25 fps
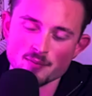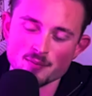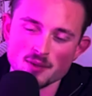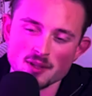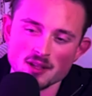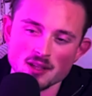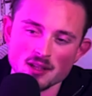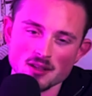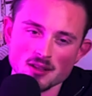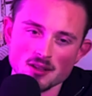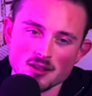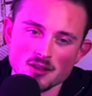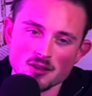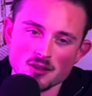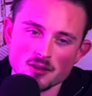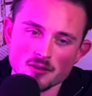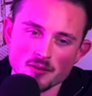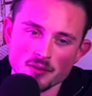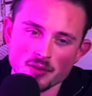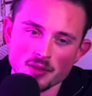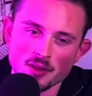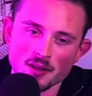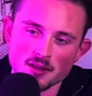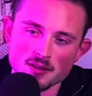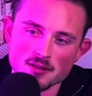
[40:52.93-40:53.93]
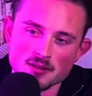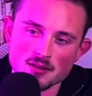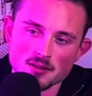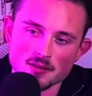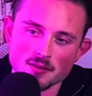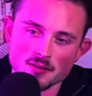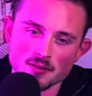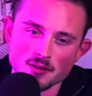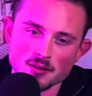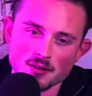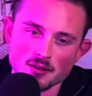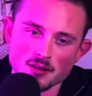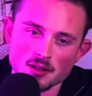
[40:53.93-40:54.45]
been like a lot of things I
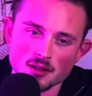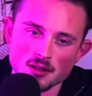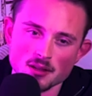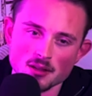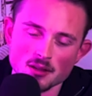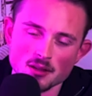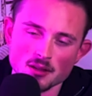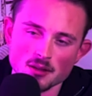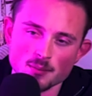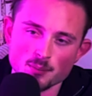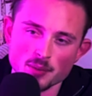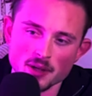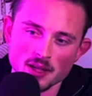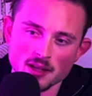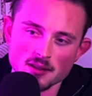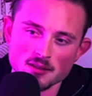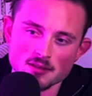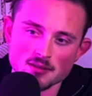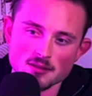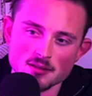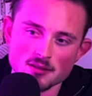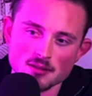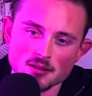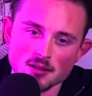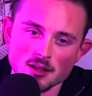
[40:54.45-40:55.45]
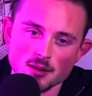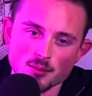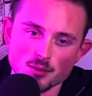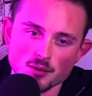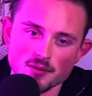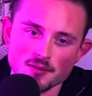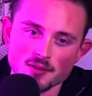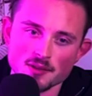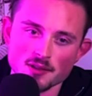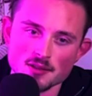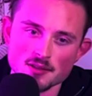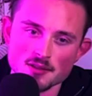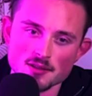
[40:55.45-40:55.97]
feel like in the past couple
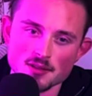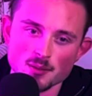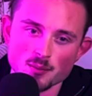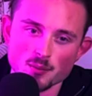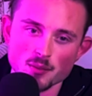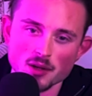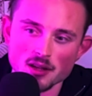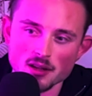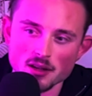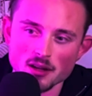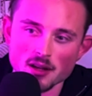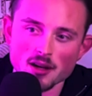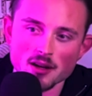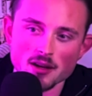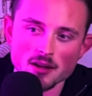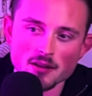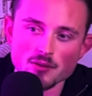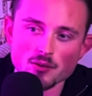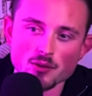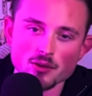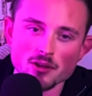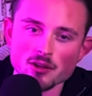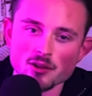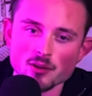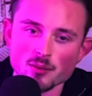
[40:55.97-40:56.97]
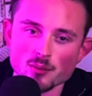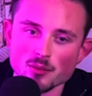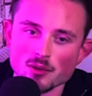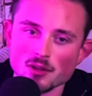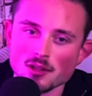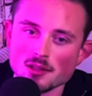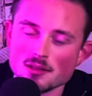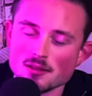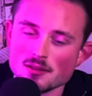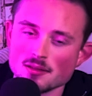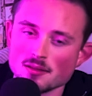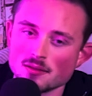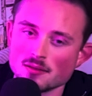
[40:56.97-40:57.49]
of years that made it hard for ecom
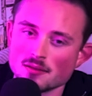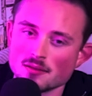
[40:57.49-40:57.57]
brands.